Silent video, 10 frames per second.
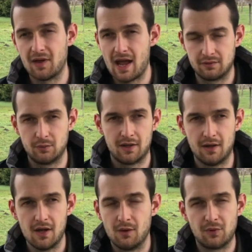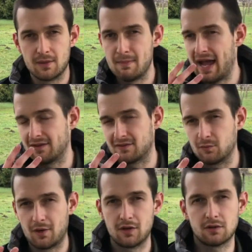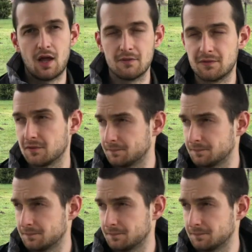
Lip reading: everywhere wearing masks, wearing gloves,